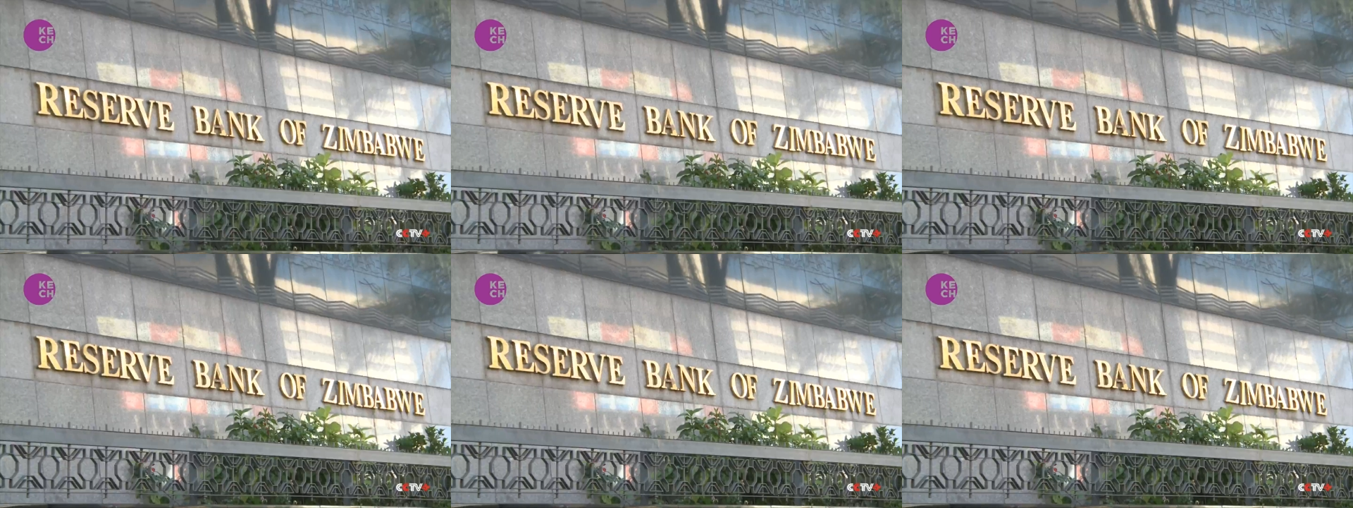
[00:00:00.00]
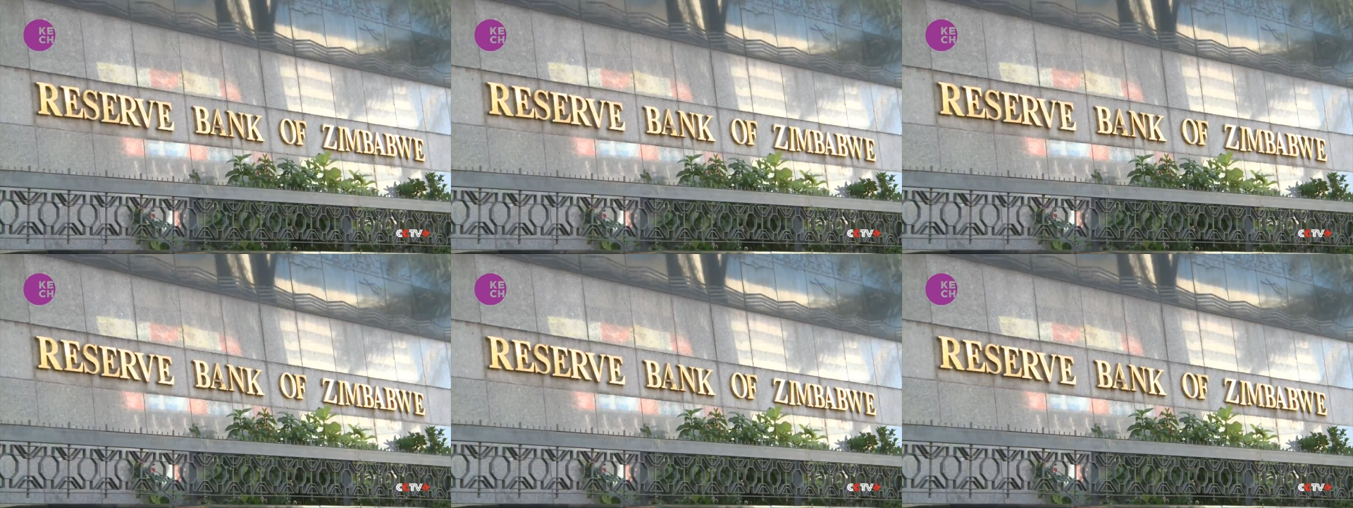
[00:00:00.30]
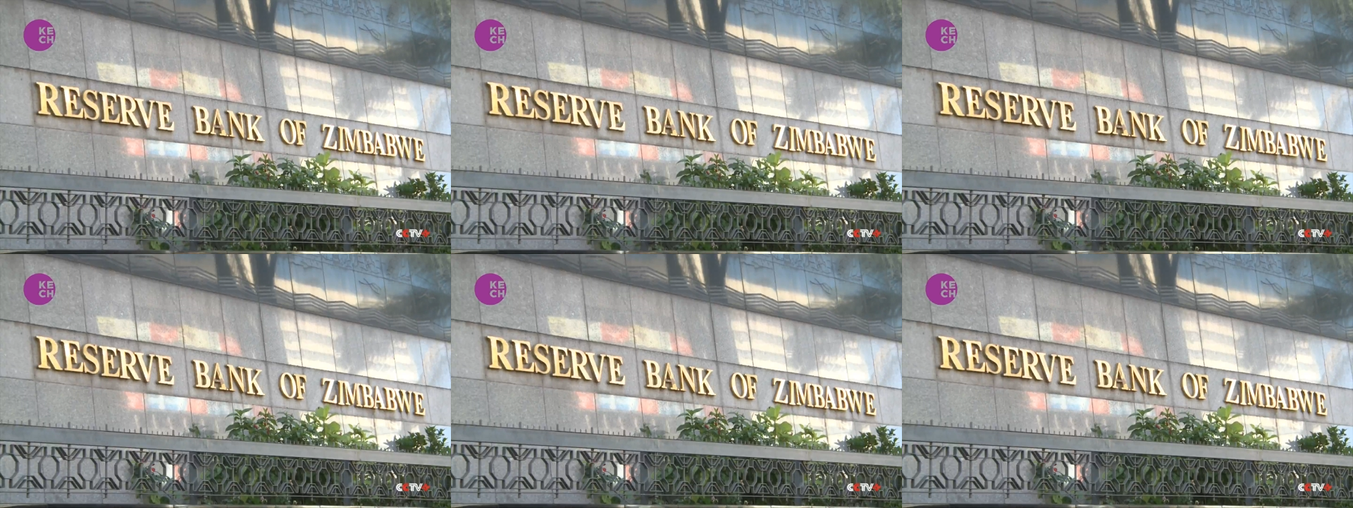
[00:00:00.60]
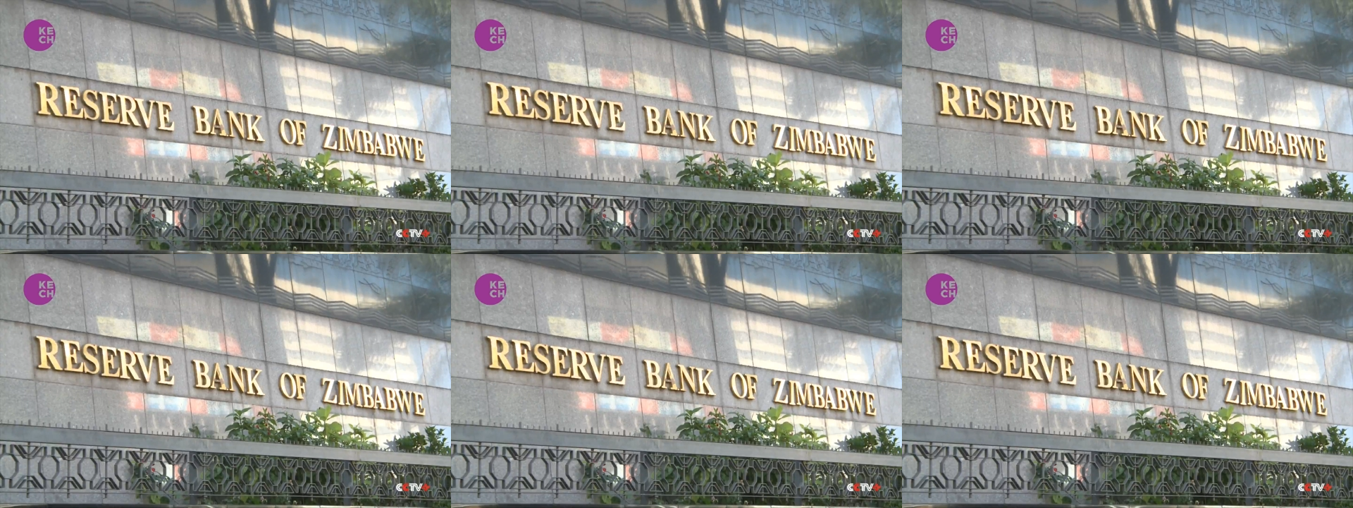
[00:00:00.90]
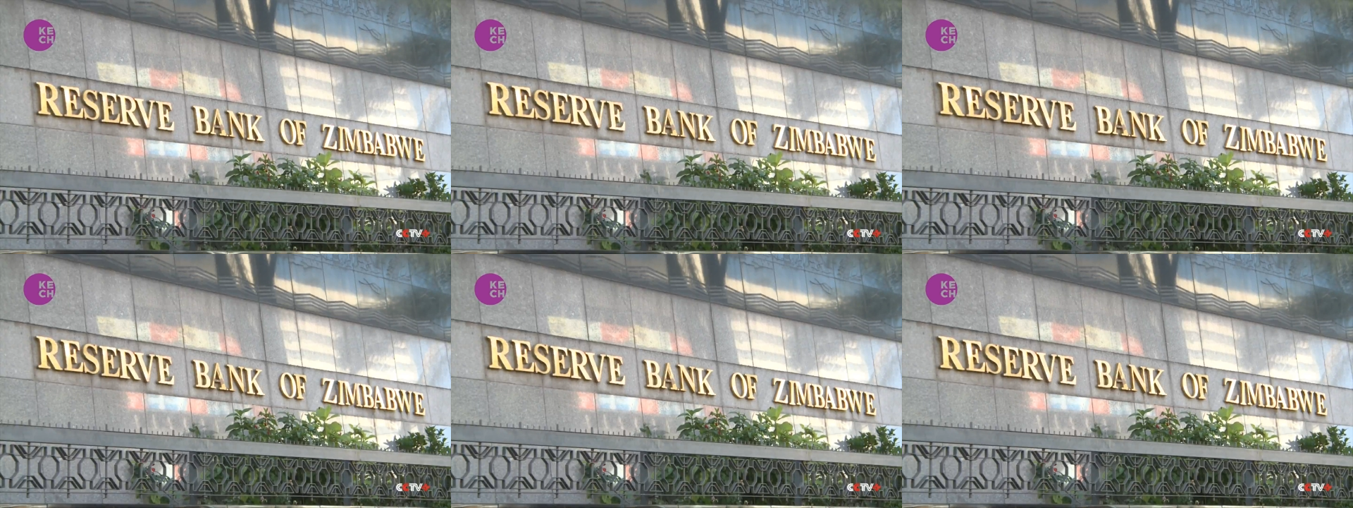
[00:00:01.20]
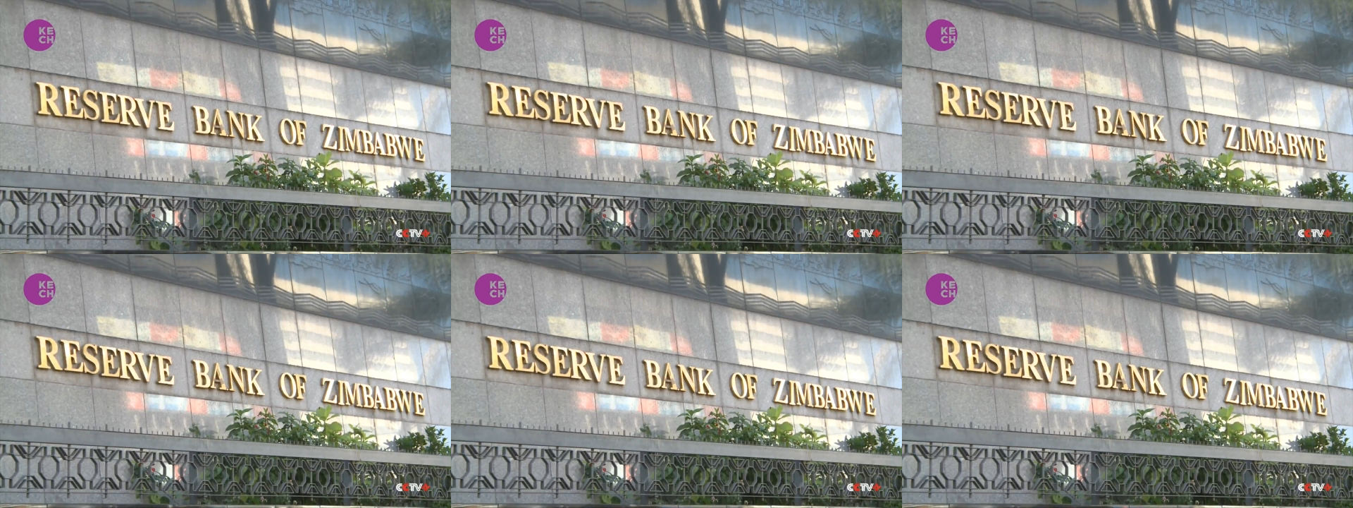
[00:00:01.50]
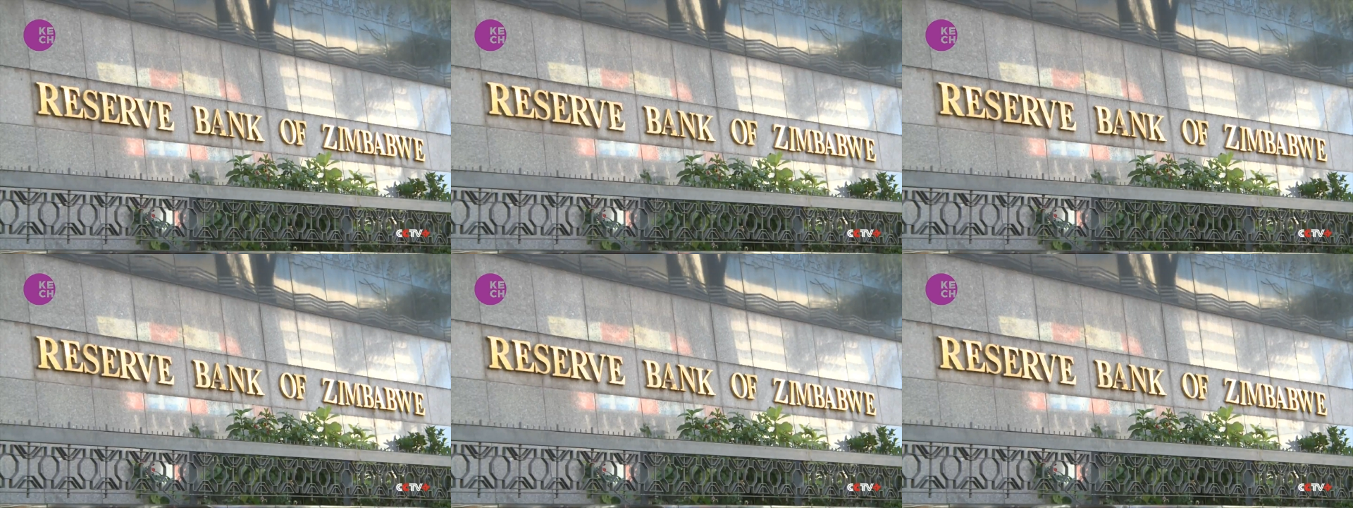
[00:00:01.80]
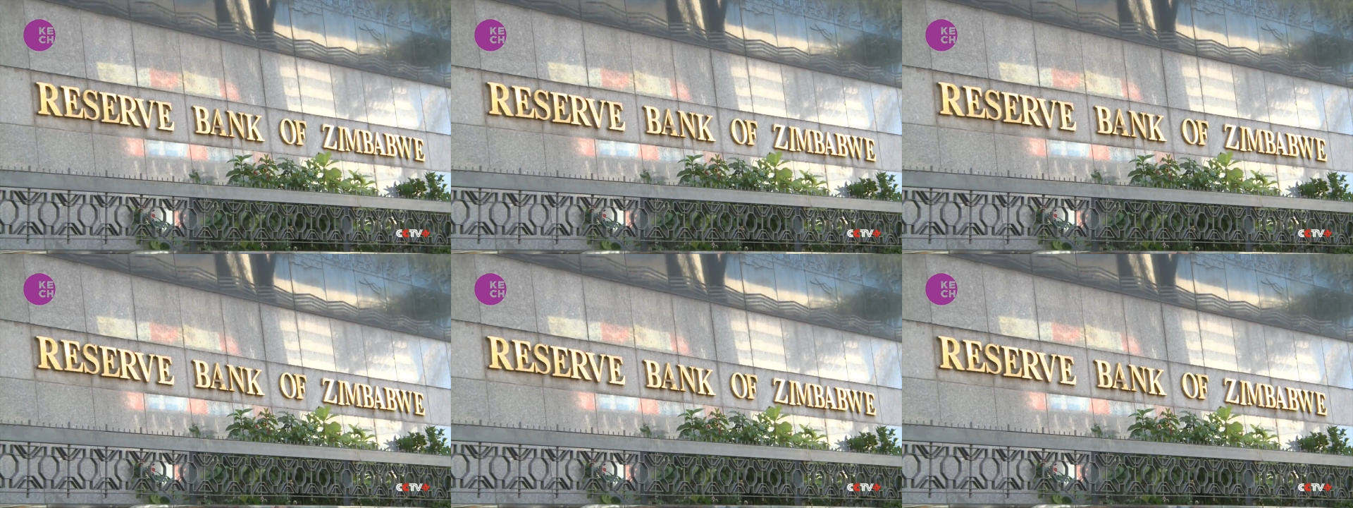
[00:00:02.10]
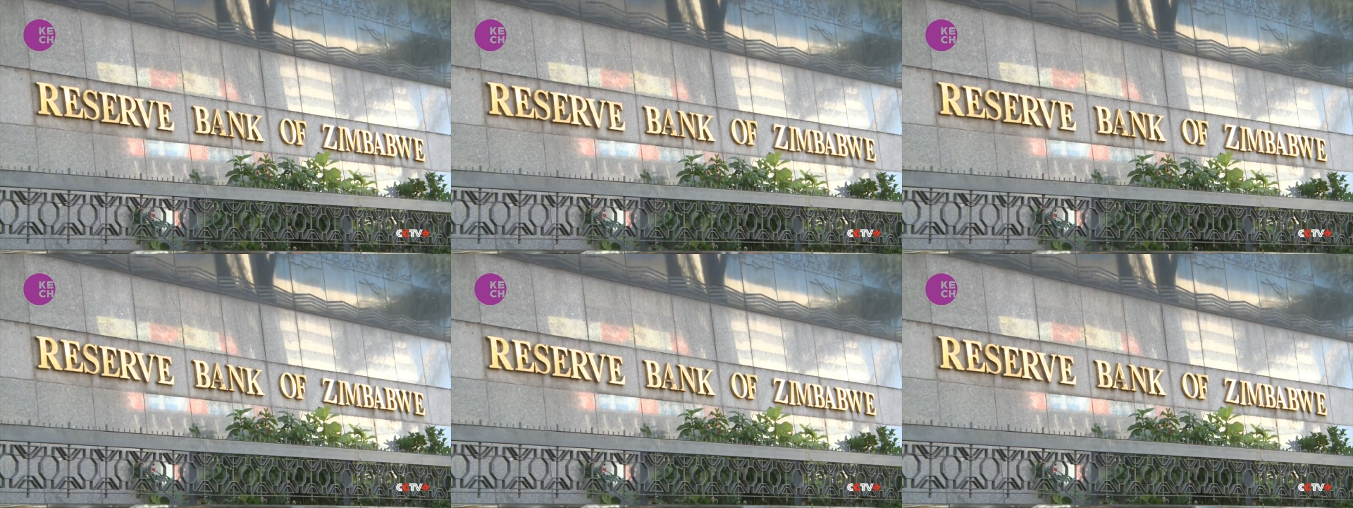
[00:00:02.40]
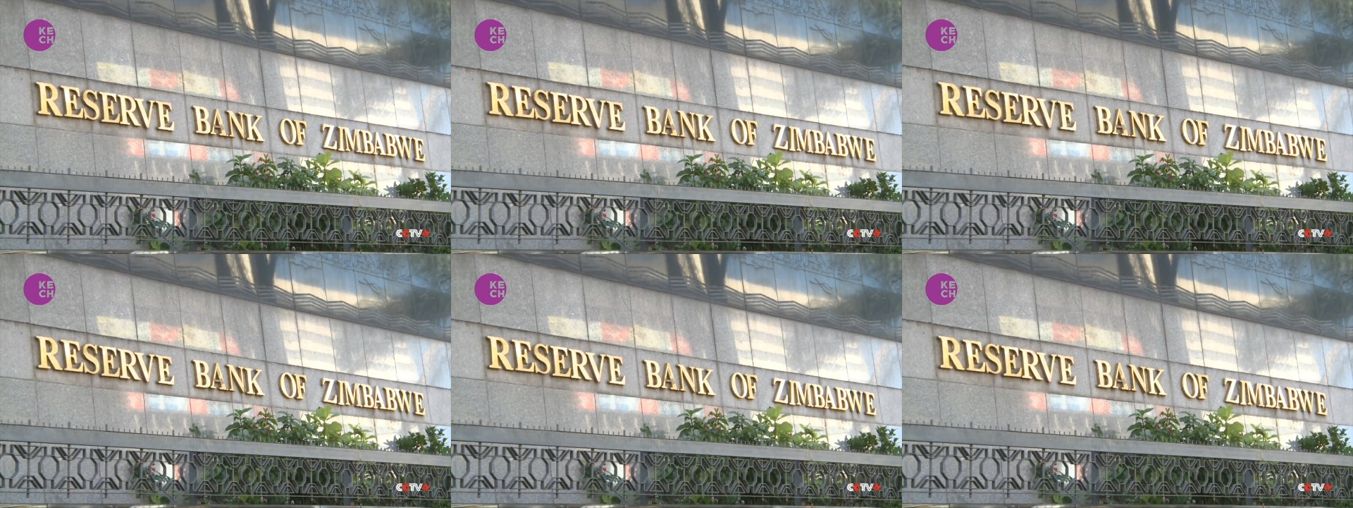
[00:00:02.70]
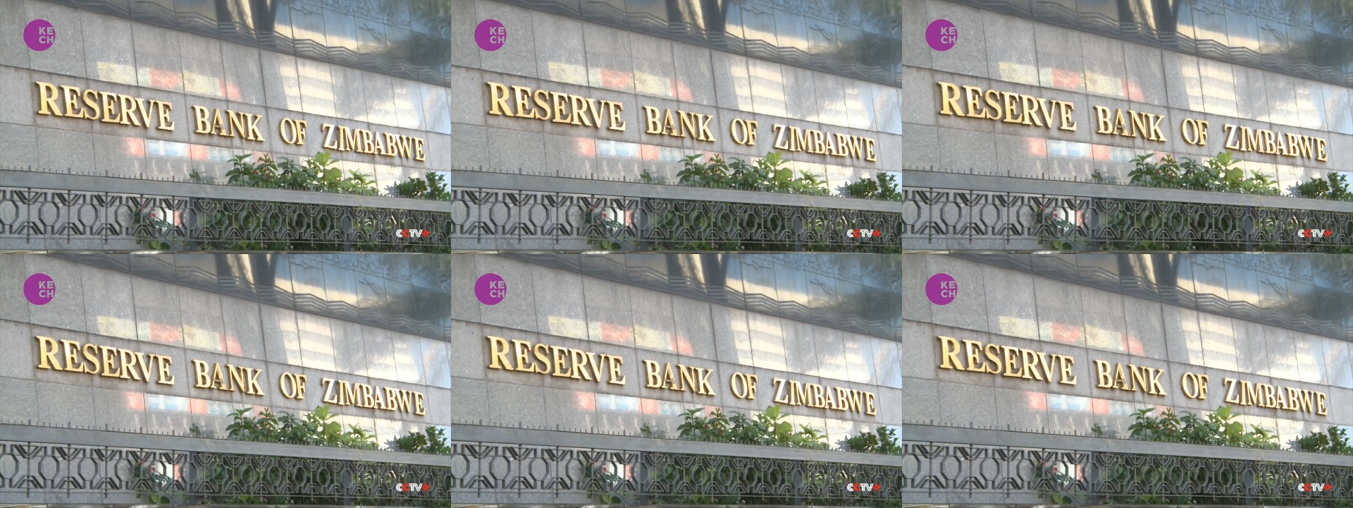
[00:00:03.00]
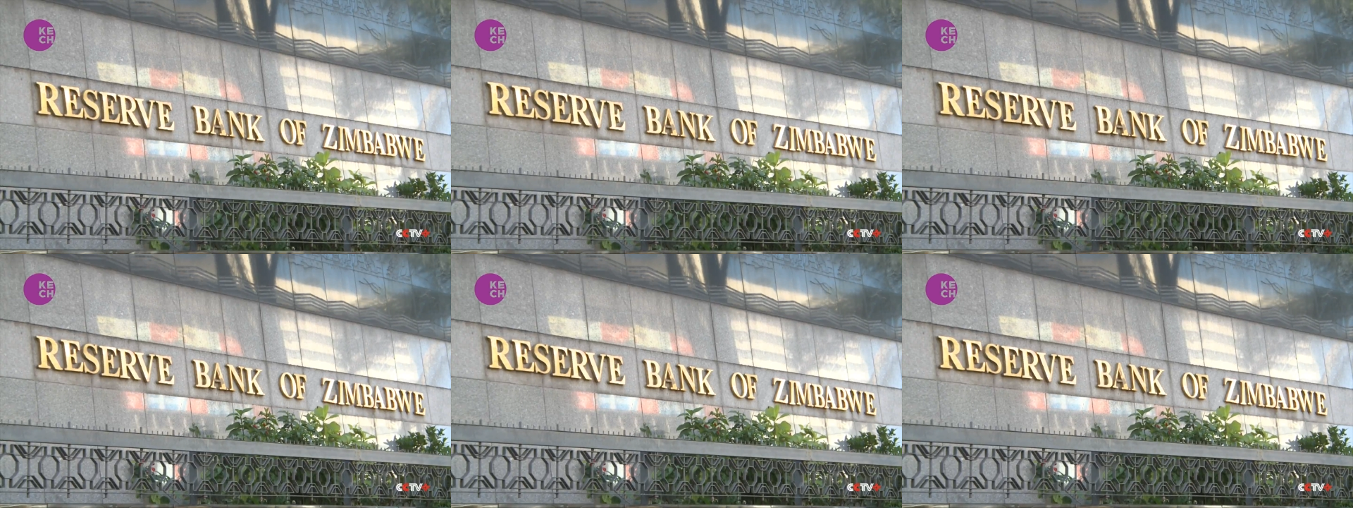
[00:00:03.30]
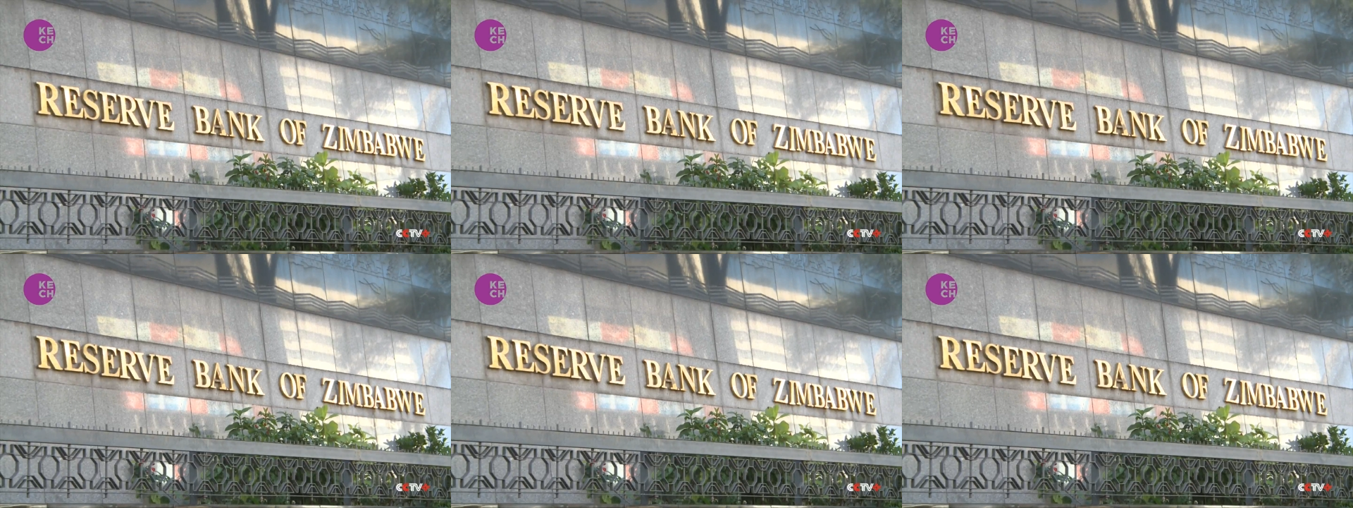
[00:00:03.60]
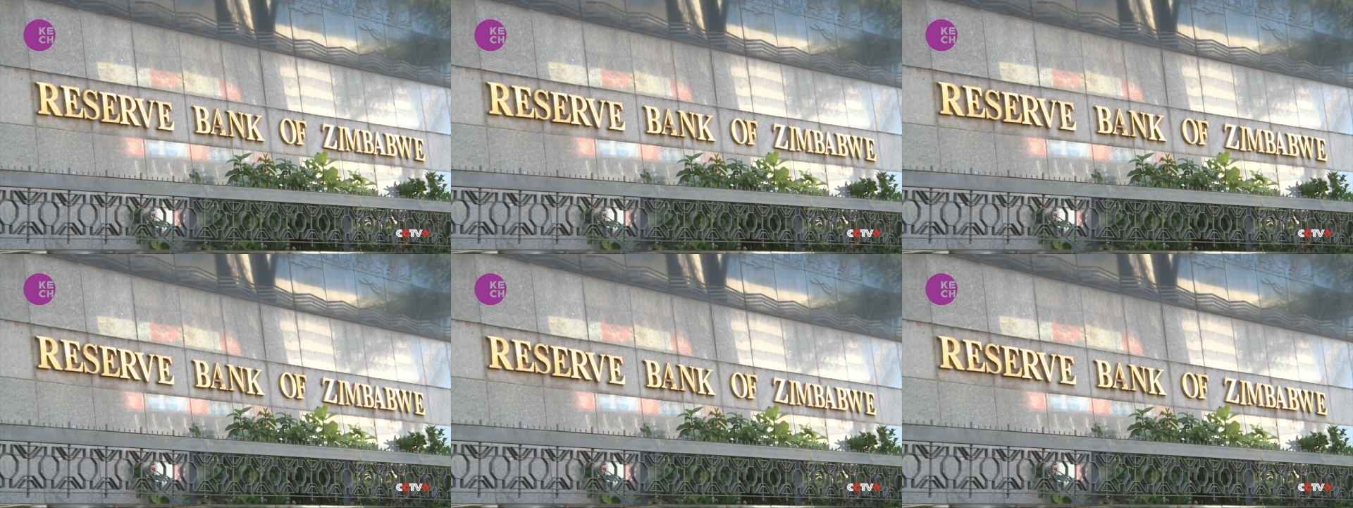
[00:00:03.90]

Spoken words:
[unreadable: no face in view]